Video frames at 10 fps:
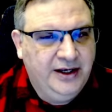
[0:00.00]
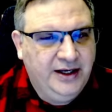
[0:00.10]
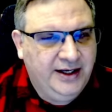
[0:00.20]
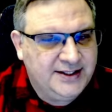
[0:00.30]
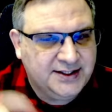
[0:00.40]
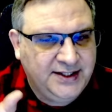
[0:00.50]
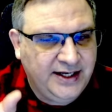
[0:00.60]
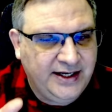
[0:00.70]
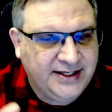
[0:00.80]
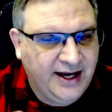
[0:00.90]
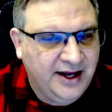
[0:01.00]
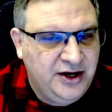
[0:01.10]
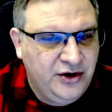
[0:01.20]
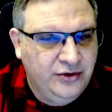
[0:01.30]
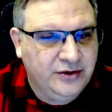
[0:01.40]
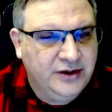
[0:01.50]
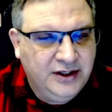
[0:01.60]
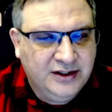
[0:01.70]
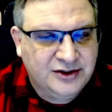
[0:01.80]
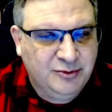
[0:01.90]
And it's a teeny tiny newt,
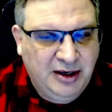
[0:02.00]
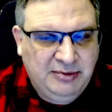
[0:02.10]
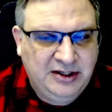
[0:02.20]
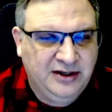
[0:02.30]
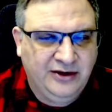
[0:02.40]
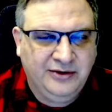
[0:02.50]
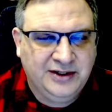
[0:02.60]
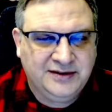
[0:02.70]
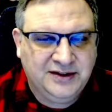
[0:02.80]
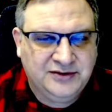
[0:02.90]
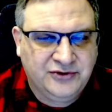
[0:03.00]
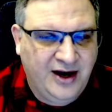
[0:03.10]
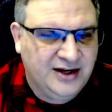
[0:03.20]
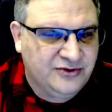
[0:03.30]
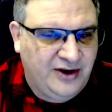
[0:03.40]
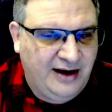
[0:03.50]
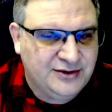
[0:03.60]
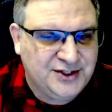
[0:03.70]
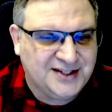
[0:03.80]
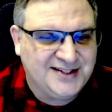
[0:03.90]
so maybe, it tries 5 or
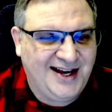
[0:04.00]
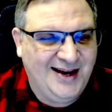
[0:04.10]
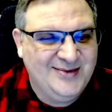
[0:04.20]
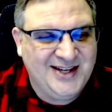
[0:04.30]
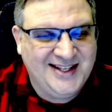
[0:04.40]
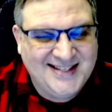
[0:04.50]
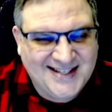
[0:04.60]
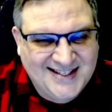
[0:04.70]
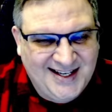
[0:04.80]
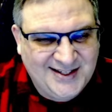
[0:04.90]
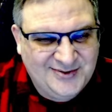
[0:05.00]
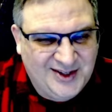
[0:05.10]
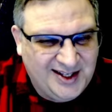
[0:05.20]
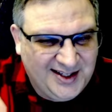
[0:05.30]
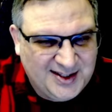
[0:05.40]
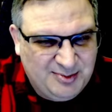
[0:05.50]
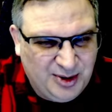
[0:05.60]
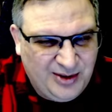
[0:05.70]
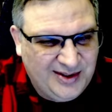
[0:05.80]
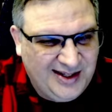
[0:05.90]
6 times unsuccessfully and it's
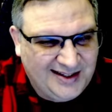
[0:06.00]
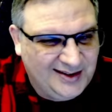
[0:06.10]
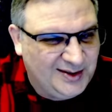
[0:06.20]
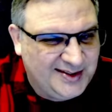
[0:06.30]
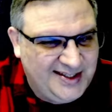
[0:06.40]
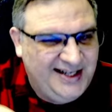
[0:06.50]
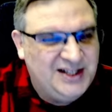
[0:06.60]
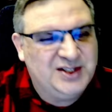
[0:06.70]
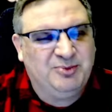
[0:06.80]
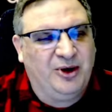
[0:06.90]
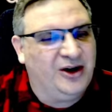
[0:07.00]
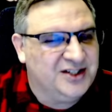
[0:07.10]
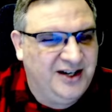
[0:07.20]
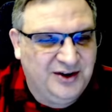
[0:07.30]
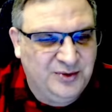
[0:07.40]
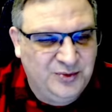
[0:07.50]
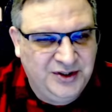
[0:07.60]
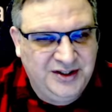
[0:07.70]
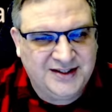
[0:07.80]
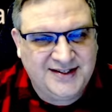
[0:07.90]
blowing like little teeny sparks onto the
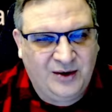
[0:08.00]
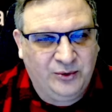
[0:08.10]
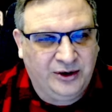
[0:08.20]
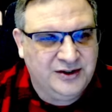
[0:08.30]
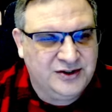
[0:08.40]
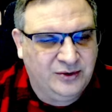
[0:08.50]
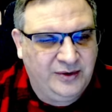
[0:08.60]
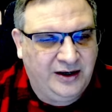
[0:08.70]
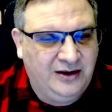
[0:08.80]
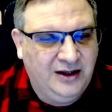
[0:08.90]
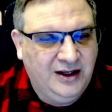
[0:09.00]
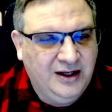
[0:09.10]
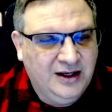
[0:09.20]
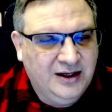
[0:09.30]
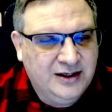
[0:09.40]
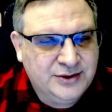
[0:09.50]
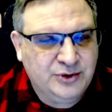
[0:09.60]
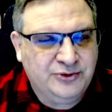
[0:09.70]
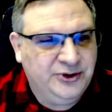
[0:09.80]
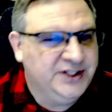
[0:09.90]
wood and it's not working so well. So
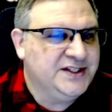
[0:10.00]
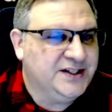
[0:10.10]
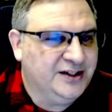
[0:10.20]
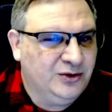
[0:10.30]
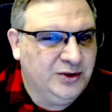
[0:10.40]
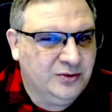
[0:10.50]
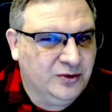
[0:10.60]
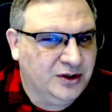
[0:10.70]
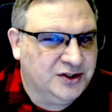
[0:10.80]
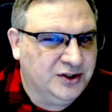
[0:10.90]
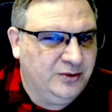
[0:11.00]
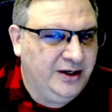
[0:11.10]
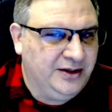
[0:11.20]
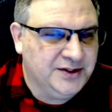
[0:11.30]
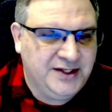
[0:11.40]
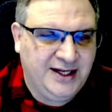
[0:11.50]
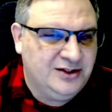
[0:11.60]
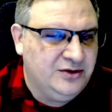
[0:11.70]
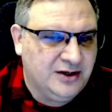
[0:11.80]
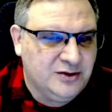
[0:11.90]
if flint and steel wouldn't work so well, the
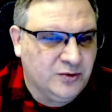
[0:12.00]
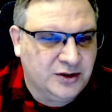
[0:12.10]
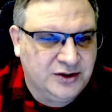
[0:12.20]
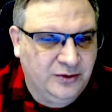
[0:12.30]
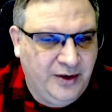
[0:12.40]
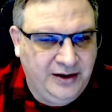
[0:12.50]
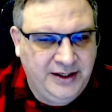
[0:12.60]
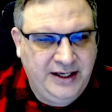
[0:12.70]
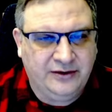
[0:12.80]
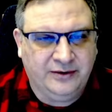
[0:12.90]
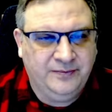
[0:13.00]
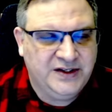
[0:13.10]
tattoo doesn't work so well either.